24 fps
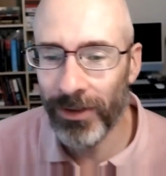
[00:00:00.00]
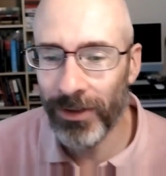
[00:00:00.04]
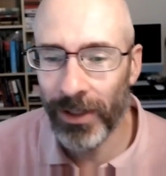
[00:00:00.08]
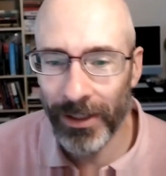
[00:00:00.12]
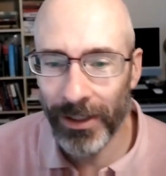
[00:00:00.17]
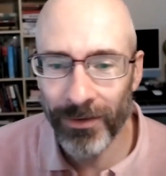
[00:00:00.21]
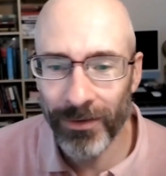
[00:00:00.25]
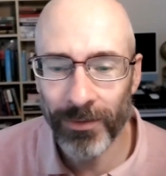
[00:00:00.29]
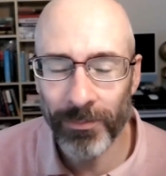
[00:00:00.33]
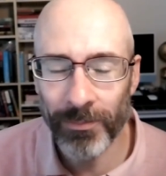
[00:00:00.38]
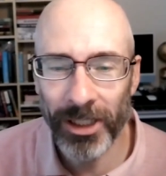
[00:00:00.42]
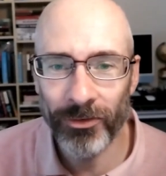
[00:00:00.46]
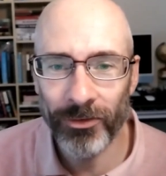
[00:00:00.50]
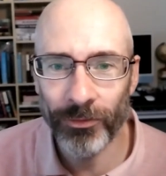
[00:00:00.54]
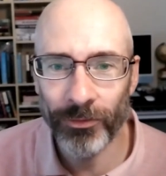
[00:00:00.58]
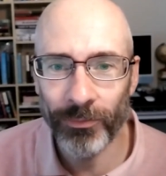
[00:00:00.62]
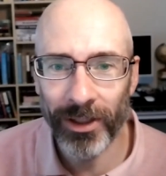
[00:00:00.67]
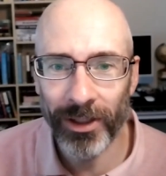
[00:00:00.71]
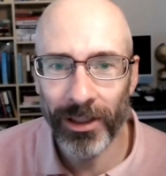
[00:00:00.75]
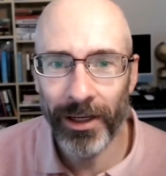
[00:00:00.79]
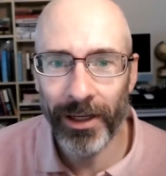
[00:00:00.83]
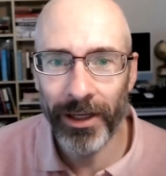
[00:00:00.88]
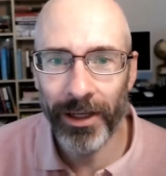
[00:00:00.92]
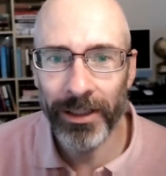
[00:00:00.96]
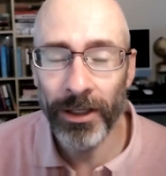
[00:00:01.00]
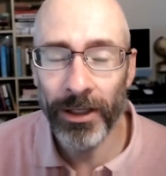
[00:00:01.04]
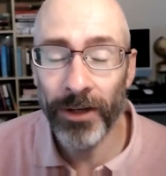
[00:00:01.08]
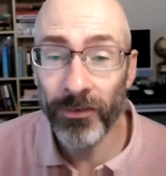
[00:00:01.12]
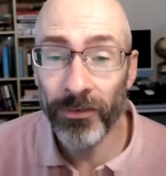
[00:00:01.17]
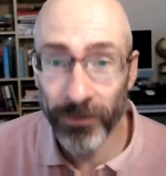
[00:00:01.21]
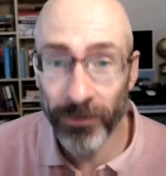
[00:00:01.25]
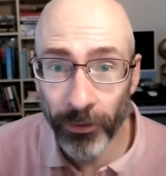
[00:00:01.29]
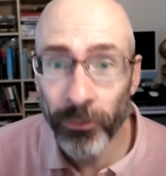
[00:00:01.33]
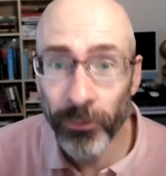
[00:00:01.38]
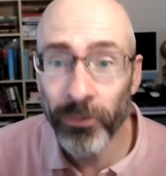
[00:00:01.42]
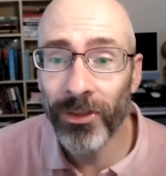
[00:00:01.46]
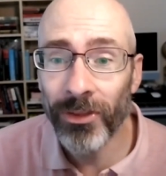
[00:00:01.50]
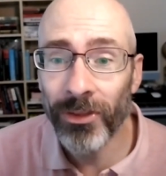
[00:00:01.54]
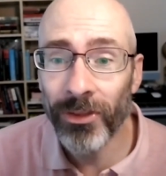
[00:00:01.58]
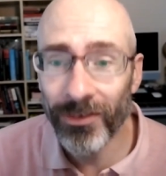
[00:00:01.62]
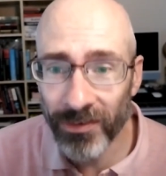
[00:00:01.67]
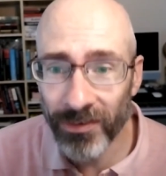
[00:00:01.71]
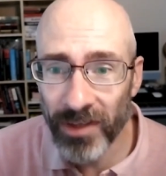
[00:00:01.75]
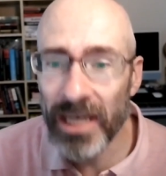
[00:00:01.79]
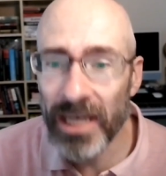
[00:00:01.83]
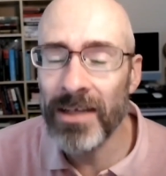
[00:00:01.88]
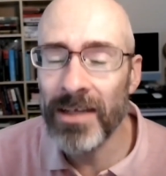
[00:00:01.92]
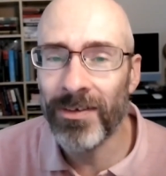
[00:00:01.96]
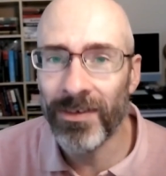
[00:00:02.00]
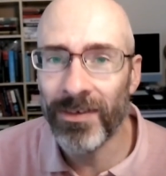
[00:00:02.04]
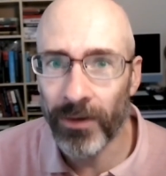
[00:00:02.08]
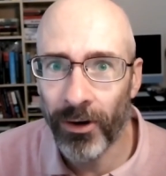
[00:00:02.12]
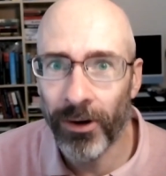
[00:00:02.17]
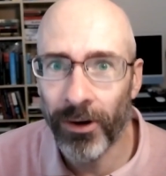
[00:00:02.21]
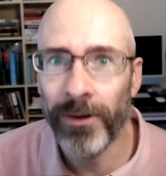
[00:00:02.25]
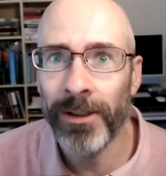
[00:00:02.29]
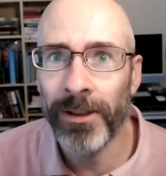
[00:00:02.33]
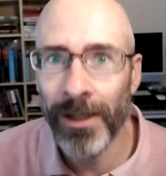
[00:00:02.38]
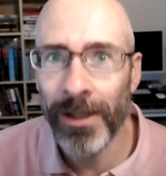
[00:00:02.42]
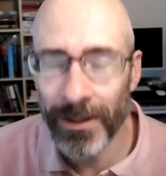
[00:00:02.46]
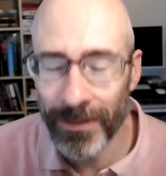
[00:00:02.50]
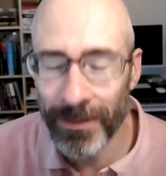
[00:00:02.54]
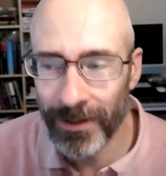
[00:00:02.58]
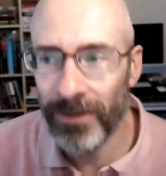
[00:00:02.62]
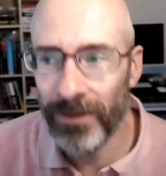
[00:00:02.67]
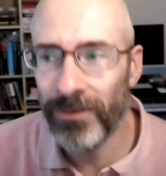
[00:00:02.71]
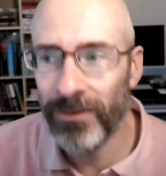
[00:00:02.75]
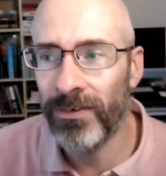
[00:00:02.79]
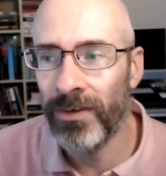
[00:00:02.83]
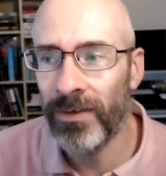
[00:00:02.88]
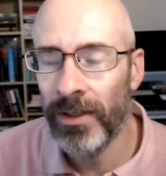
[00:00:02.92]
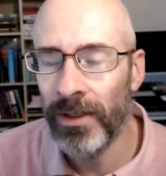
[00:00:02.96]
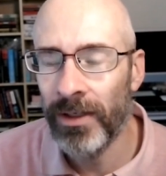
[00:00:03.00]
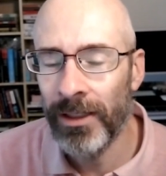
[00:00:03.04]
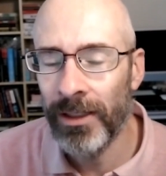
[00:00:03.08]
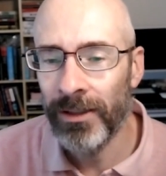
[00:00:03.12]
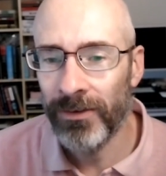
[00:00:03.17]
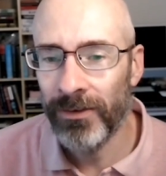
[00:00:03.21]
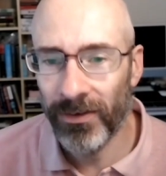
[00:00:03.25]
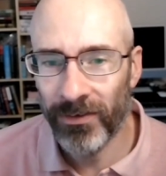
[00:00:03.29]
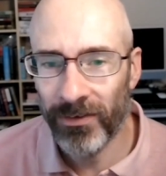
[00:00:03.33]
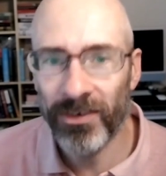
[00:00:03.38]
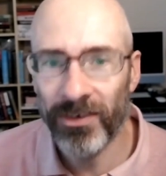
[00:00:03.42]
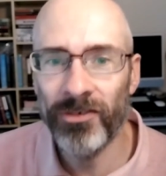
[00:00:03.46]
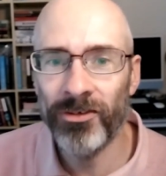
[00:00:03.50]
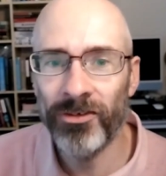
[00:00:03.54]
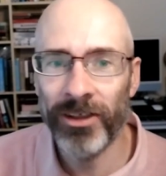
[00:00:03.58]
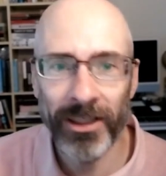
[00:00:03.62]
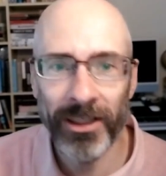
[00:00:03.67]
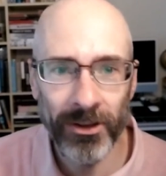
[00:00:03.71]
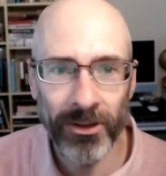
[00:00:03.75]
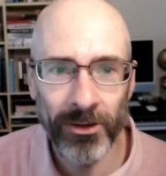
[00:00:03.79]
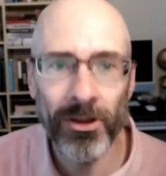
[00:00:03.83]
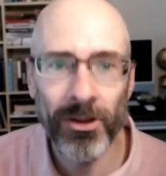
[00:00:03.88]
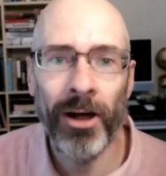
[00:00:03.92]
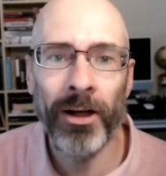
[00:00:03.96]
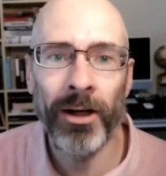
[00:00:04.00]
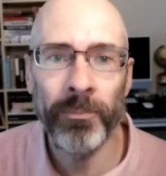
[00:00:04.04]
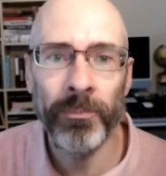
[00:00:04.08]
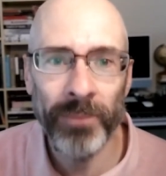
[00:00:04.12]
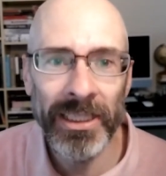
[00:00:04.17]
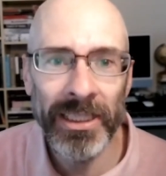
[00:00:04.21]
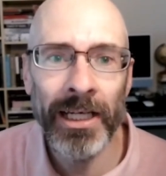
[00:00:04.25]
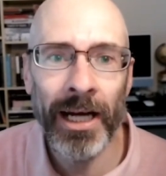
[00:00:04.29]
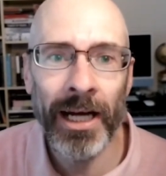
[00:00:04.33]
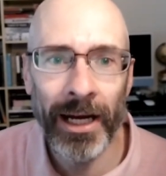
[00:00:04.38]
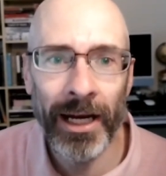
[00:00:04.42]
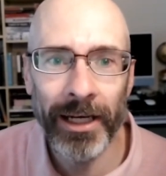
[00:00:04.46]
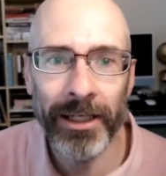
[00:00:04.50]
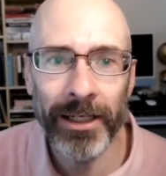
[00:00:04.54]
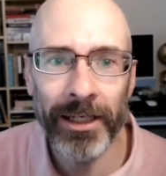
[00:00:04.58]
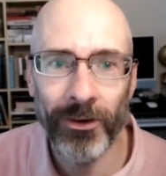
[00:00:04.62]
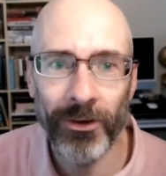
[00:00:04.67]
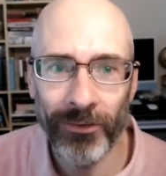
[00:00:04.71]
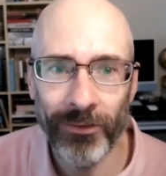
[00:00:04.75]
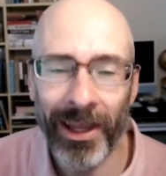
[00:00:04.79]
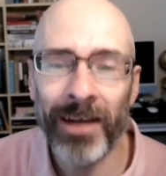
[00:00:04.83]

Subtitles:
that is a major red line. So the stakes on this decision cannot be higher.